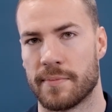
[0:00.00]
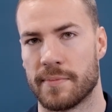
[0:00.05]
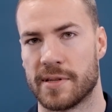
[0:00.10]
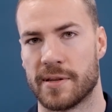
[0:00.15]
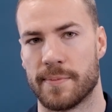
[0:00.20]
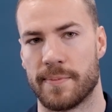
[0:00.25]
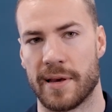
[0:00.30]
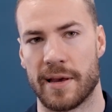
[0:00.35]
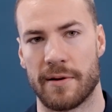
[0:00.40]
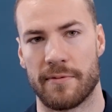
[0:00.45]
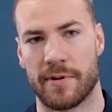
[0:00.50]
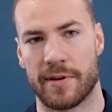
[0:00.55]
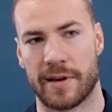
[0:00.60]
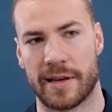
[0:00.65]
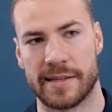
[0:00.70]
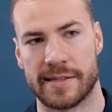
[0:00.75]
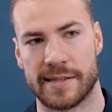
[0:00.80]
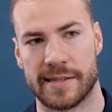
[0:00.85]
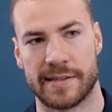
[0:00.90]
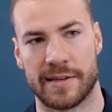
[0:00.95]
to be a really
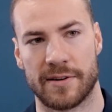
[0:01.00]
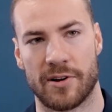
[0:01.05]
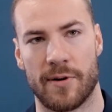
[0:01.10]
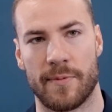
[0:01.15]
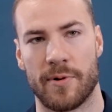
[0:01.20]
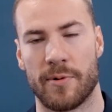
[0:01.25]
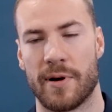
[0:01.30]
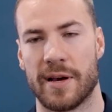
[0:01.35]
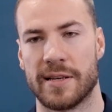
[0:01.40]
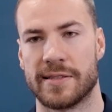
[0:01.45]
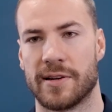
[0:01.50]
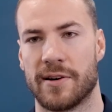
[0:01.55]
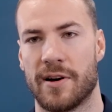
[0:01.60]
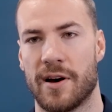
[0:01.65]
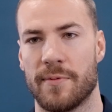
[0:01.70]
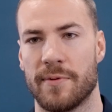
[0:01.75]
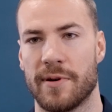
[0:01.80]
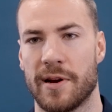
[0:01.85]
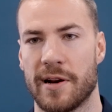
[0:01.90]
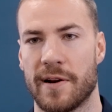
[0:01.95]
consistent home and away
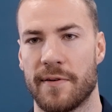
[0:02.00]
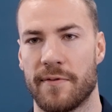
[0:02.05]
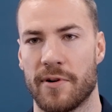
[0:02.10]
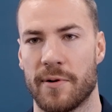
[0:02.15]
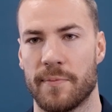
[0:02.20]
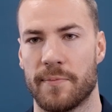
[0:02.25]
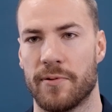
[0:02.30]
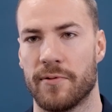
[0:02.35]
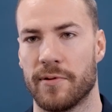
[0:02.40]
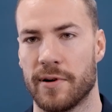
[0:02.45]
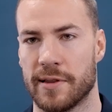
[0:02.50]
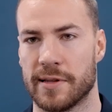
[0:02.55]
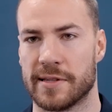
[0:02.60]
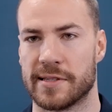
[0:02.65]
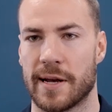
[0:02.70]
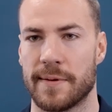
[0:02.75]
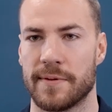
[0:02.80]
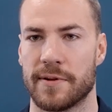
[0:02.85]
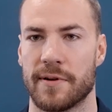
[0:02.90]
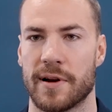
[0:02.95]
side, we need everyone pulling in the
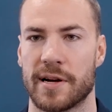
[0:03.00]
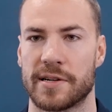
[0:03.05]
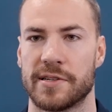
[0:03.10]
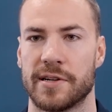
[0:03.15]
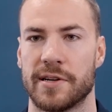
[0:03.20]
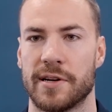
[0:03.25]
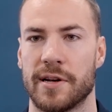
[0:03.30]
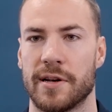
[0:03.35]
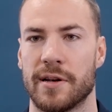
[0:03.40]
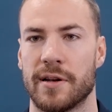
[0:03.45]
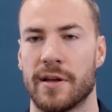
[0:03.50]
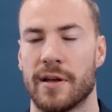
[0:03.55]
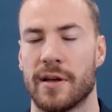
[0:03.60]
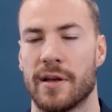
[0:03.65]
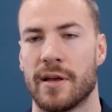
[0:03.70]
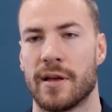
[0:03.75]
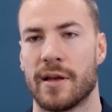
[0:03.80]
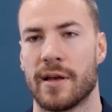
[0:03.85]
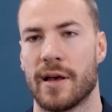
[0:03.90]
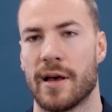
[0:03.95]
same direction
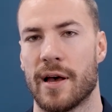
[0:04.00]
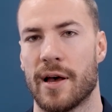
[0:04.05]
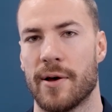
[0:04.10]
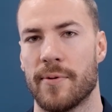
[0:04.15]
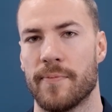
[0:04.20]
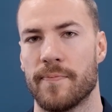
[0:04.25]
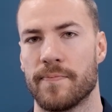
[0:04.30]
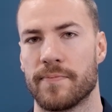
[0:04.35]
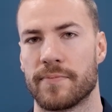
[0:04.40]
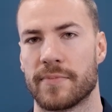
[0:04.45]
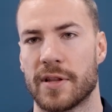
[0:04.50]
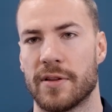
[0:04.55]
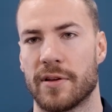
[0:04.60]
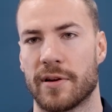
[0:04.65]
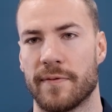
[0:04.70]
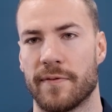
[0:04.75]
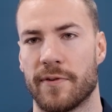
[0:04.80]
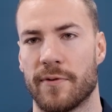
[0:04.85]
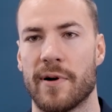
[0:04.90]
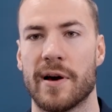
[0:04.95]
and
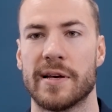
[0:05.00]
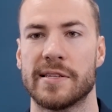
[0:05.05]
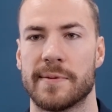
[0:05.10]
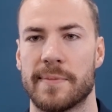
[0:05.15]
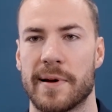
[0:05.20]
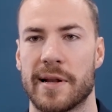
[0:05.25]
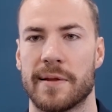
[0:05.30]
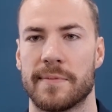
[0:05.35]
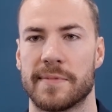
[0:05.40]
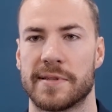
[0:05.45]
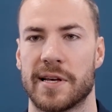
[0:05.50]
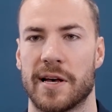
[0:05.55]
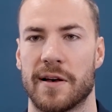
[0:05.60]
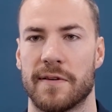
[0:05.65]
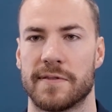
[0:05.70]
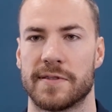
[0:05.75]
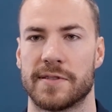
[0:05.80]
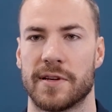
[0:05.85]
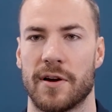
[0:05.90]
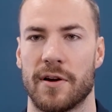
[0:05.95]
looking for ways to better
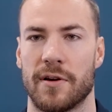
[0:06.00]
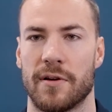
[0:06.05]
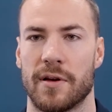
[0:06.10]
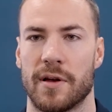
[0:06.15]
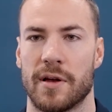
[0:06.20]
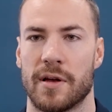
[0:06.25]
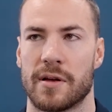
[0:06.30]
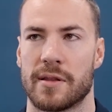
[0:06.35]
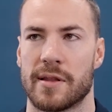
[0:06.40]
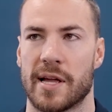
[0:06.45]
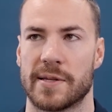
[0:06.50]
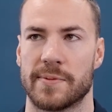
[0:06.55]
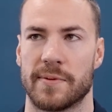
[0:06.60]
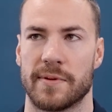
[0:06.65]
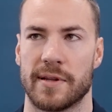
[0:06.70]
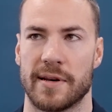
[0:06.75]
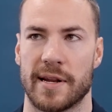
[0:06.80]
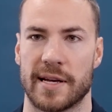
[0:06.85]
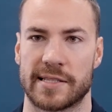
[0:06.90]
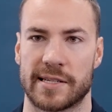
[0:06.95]
themselves. So that's
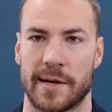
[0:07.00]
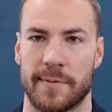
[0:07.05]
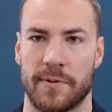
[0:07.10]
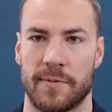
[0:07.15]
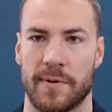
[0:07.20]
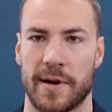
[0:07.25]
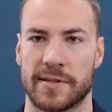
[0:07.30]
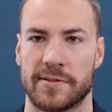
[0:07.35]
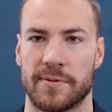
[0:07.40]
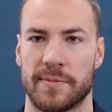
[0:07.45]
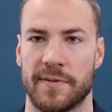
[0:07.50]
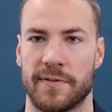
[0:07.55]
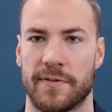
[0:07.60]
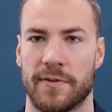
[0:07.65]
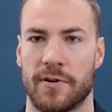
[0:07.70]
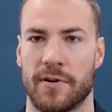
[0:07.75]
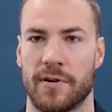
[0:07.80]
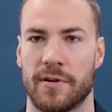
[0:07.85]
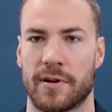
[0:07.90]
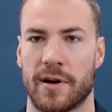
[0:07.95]
what the next couple of weeks will be
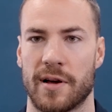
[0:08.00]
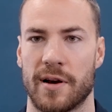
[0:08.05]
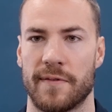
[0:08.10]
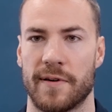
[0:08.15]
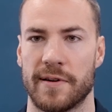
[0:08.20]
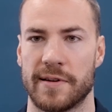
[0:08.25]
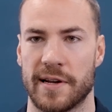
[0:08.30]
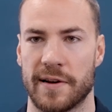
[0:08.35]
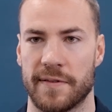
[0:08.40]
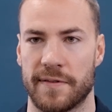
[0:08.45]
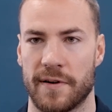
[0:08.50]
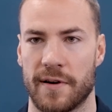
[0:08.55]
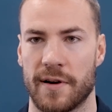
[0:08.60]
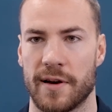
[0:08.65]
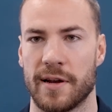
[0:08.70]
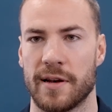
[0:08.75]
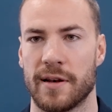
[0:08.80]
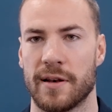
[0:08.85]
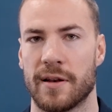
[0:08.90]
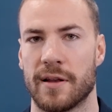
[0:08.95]
for, kind of
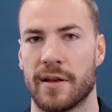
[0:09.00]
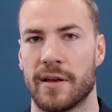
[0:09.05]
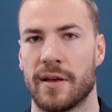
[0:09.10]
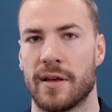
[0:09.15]
identifying